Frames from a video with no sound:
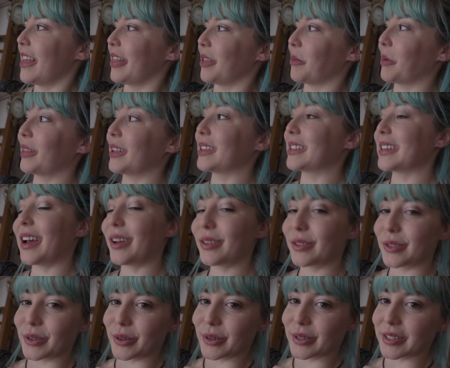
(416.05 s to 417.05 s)
The one that's
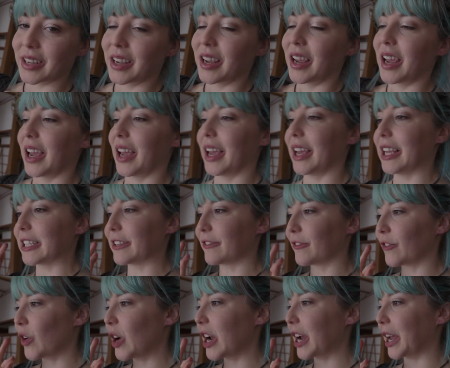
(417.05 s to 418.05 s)
outdoors is
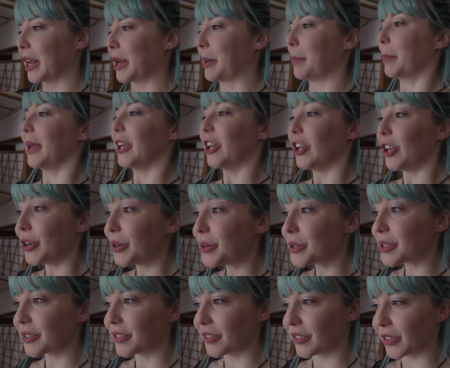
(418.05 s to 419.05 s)
freaking
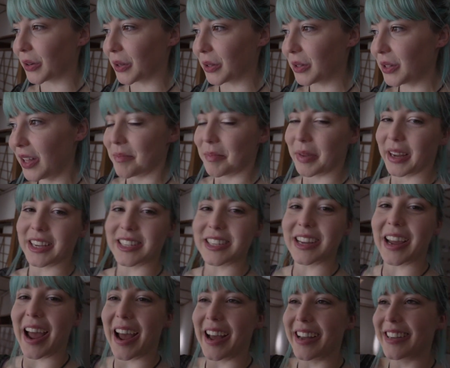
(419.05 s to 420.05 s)
beautiful because
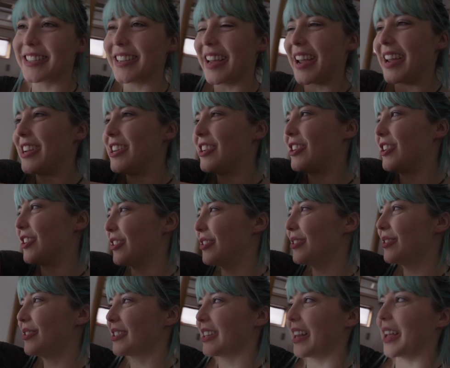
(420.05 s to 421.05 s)
it has a
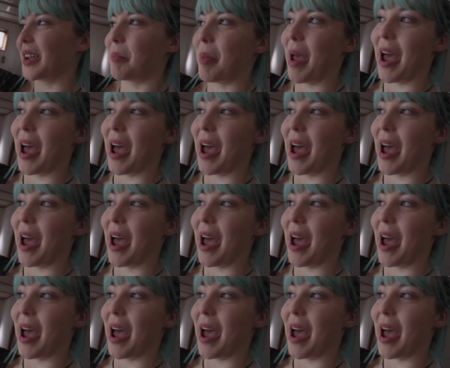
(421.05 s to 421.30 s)
huge like